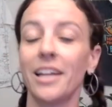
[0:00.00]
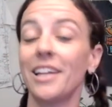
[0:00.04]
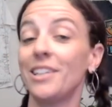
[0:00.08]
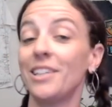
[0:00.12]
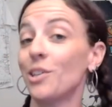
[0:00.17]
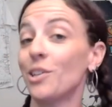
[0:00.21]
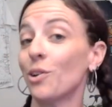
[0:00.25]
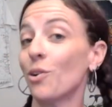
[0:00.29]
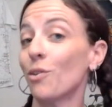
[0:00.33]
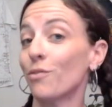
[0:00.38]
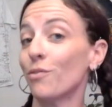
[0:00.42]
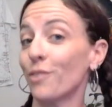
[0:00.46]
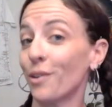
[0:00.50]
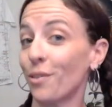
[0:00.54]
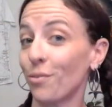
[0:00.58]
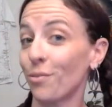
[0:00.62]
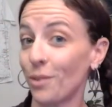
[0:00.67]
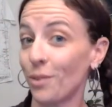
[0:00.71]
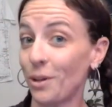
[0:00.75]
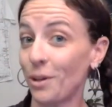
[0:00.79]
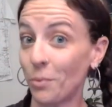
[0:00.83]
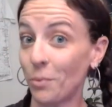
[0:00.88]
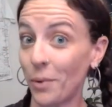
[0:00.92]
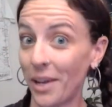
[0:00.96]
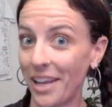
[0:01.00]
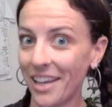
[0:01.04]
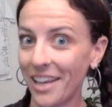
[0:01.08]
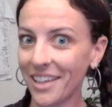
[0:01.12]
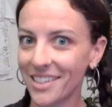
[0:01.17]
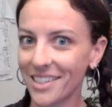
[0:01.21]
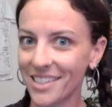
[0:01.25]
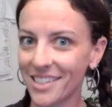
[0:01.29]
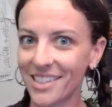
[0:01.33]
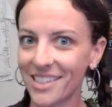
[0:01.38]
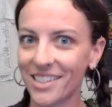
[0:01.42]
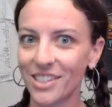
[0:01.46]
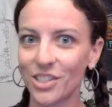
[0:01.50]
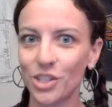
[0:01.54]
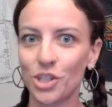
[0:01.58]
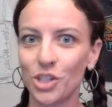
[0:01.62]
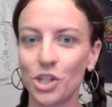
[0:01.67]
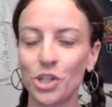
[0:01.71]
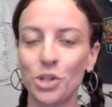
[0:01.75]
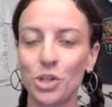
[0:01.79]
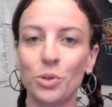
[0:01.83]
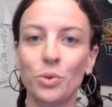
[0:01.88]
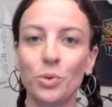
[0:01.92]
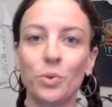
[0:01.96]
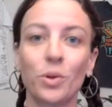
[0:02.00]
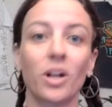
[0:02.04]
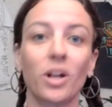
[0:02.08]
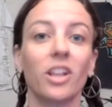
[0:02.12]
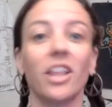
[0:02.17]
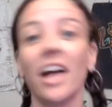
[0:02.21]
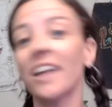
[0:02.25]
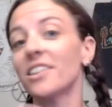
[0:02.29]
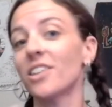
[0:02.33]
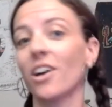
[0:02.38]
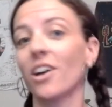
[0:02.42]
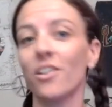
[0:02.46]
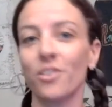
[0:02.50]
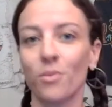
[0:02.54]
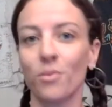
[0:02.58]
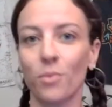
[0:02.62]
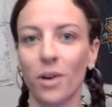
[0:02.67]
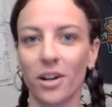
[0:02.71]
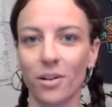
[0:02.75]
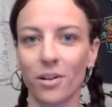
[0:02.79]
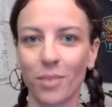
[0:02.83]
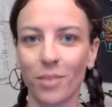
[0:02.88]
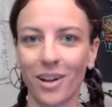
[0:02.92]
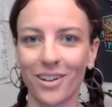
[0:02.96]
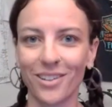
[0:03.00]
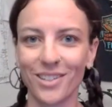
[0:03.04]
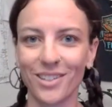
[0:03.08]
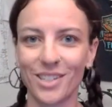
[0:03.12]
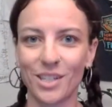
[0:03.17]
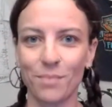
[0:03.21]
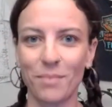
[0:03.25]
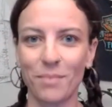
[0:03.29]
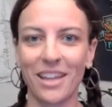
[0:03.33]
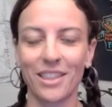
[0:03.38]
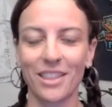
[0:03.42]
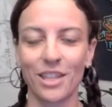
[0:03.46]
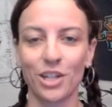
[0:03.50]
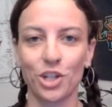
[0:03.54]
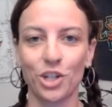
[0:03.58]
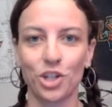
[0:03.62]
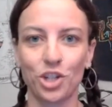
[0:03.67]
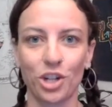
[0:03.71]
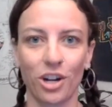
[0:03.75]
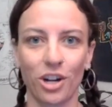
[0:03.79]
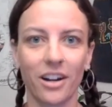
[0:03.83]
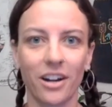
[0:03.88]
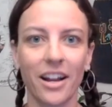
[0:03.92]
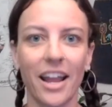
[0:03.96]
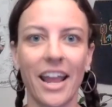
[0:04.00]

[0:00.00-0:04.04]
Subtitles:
It took over 3 weeks to collect all the water bottles to make this shirt.